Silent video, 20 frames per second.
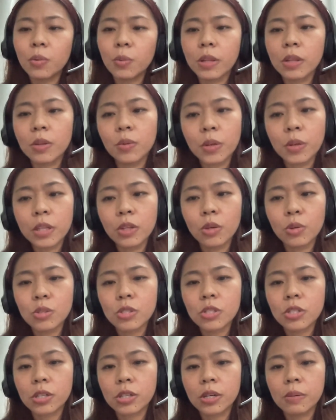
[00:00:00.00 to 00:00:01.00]
with
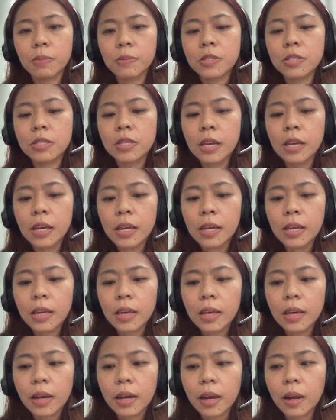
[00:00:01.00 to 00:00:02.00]
those terms.
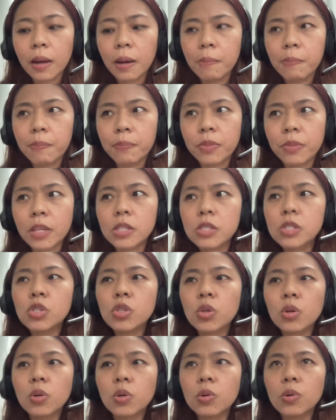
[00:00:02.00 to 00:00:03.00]

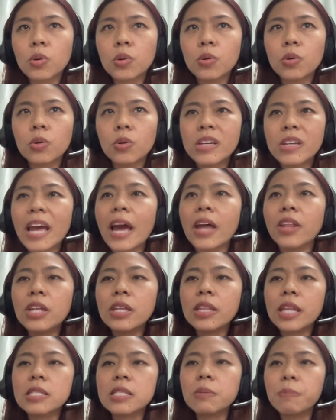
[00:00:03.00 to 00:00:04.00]
So yeah, I
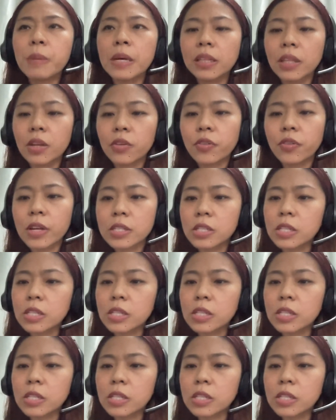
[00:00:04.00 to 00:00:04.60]
think that's a big difference